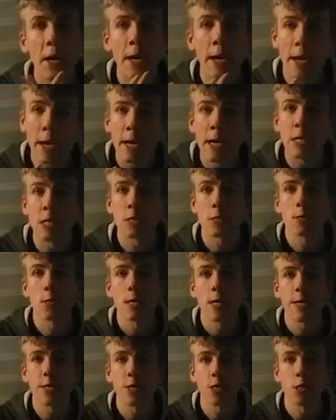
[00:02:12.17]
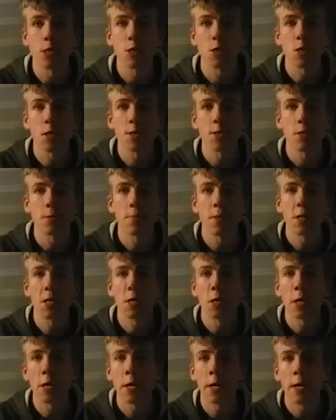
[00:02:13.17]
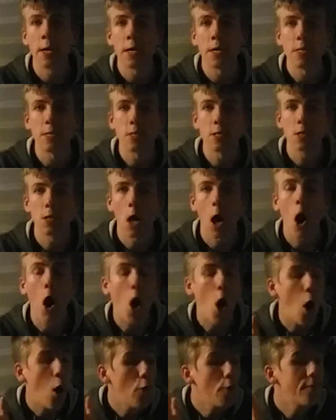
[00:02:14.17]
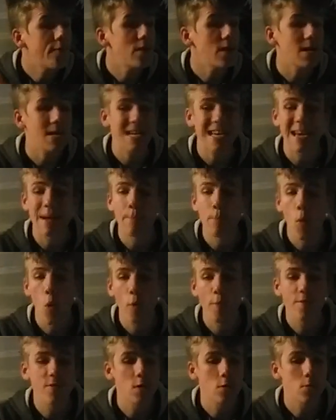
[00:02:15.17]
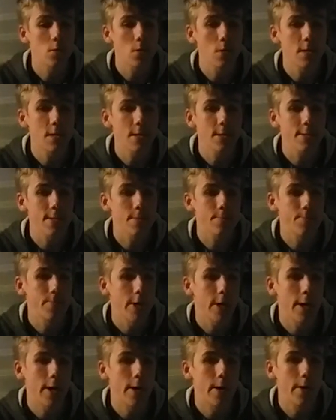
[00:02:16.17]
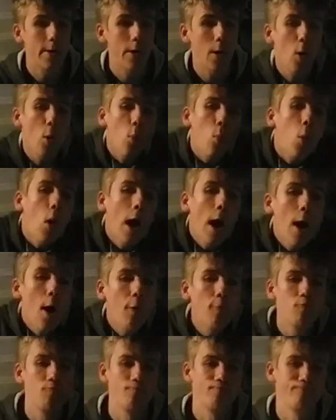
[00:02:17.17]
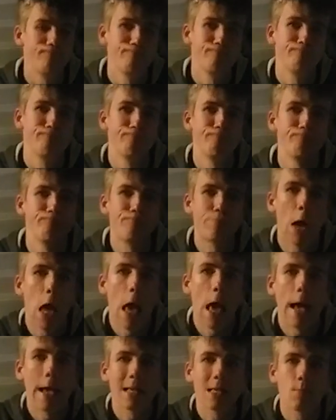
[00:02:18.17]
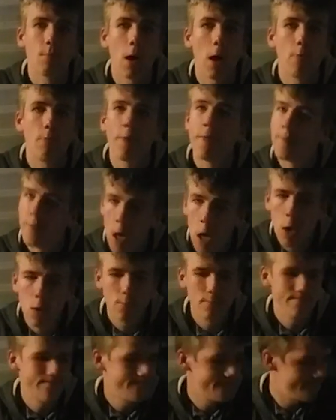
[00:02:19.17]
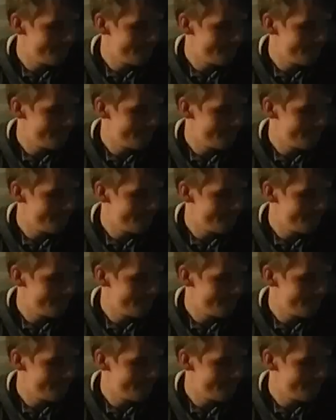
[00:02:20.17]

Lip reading: It is, ladies and gentlemen, it is. Hopefully I'll get more views on this, but, oh well. My review.